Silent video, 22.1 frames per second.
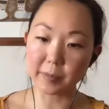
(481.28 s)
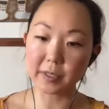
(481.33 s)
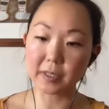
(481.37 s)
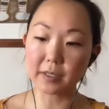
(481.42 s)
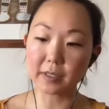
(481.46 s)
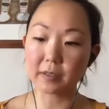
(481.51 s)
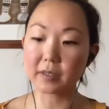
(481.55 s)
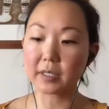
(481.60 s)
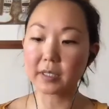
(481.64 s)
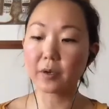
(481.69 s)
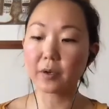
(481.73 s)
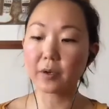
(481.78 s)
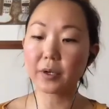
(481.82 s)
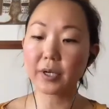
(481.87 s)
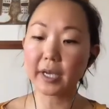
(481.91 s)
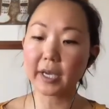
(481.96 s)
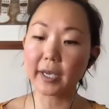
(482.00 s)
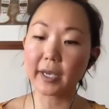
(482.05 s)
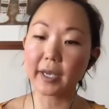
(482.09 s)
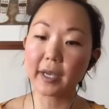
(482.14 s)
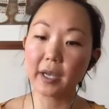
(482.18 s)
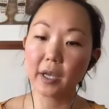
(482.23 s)
And it's like,
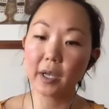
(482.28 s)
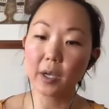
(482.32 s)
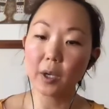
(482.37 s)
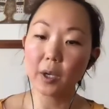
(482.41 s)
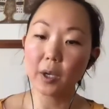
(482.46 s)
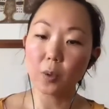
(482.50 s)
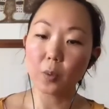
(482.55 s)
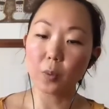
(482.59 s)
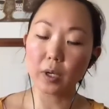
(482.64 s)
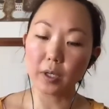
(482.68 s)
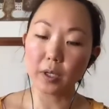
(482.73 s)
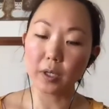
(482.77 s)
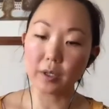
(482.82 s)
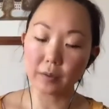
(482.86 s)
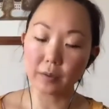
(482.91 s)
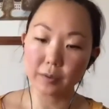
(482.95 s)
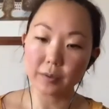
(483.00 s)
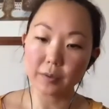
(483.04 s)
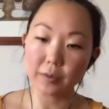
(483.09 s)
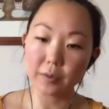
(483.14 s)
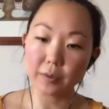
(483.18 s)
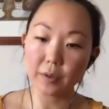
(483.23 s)
okay, well,
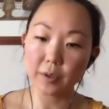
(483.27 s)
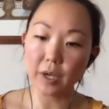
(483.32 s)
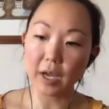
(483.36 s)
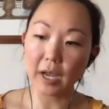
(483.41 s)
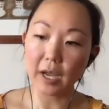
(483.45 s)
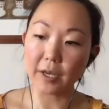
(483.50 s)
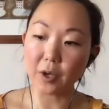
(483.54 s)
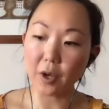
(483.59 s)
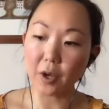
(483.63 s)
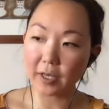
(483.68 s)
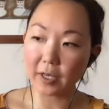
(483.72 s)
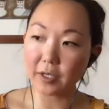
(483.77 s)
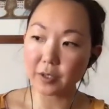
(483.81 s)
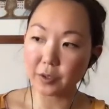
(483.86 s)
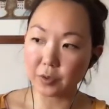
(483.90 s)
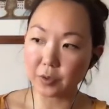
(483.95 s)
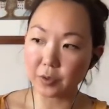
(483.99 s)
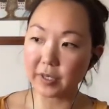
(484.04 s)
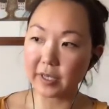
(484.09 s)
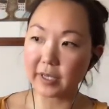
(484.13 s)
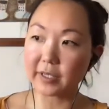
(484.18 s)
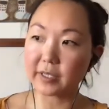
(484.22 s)
I know how to do
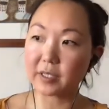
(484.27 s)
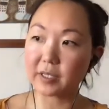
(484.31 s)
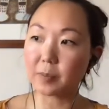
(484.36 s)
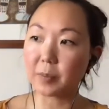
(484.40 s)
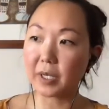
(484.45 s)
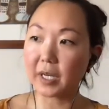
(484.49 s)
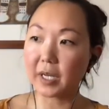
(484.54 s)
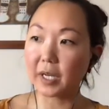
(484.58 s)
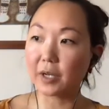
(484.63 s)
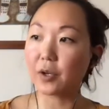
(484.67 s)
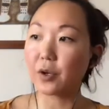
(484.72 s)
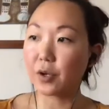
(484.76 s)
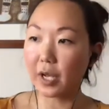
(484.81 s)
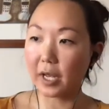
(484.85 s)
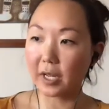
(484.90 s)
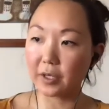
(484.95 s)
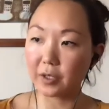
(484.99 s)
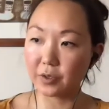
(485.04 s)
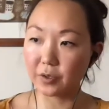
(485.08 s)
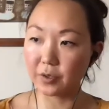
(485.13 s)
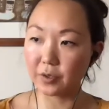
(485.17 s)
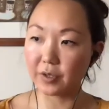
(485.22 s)
this, but I don't know how to
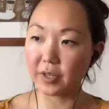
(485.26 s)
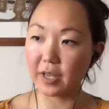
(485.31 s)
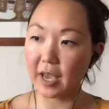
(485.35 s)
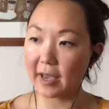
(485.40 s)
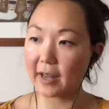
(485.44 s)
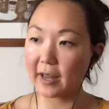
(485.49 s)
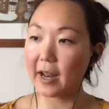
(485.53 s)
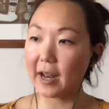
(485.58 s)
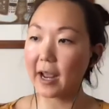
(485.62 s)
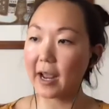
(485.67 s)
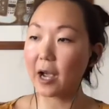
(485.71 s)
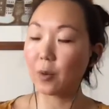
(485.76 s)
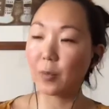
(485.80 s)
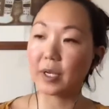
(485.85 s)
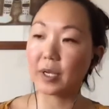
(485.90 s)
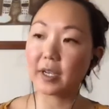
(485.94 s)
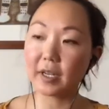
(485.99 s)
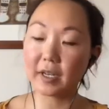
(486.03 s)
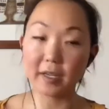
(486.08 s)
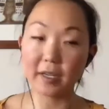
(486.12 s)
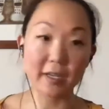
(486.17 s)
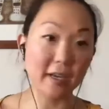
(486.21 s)
do that. How am I going
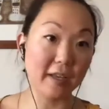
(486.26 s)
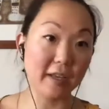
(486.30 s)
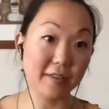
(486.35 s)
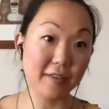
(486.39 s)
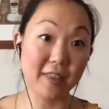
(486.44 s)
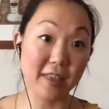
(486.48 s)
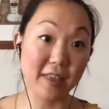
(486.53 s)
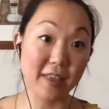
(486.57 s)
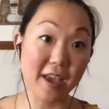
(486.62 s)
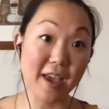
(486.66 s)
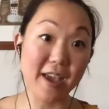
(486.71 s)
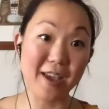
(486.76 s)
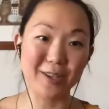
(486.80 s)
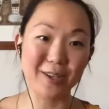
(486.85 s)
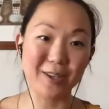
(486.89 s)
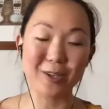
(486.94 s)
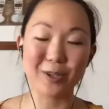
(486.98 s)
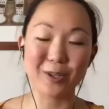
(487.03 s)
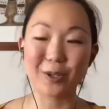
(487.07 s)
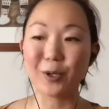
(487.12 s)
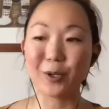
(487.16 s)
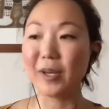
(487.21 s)
to get there? You
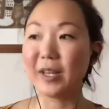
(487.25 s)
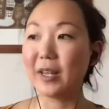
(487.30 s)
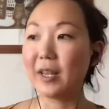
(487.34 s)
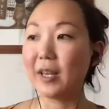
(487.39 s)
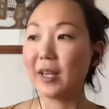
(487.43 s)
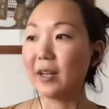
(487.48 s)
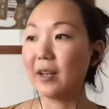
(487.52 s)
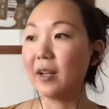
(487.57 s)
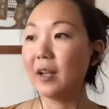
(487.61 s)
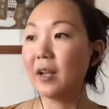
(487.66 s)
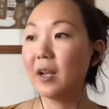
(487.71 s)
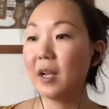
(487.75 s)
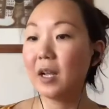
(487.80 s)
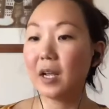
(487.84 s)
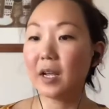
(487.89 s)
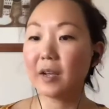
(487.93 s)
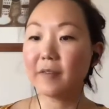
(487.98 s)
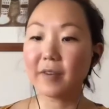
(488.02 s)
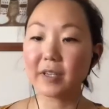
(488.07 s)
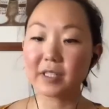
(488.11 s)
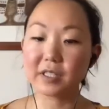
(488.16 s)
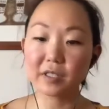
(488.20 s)
know, and then
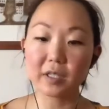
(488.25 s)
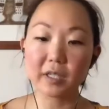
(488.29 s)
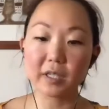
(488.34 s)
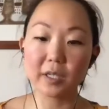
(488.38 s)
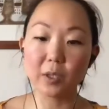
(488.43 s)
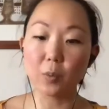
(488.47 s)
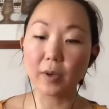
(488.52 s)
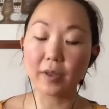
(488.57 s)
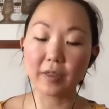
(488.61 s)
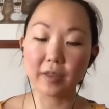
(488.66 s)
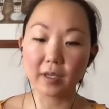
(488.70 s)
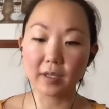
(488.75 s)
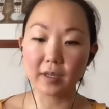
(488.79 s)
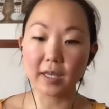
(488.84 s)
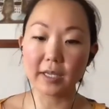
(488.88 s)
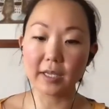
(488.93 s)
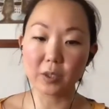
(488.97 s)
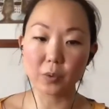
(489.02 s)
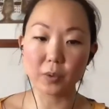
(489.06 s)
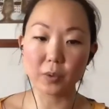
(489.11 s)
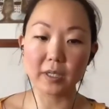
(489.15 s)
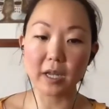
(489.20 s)
eventually one thing led
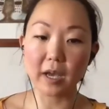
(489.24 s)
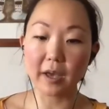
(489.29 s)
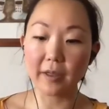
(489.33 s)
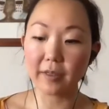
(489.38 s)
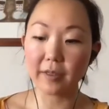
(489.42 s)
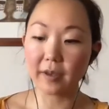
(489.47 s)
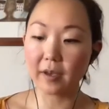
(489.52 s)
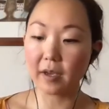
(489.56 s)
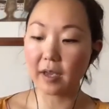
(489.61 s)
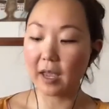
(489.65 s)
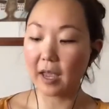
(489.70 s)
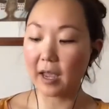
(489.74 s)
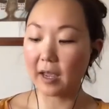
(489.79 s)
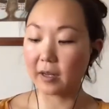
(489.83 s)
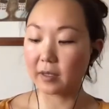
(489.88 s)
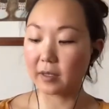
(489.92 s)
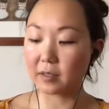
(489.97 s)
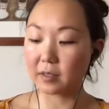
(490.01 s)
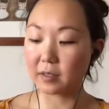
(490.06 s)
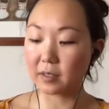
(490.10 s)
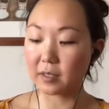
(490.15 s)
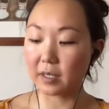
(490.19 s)
to another, and
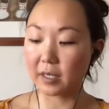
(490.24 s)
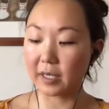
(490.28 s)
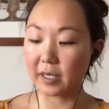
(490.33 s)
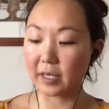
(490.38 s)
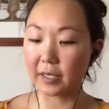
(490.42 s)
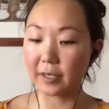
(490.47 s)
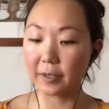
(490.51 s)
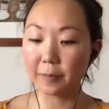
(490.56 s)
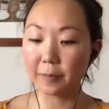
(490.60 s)
it's like,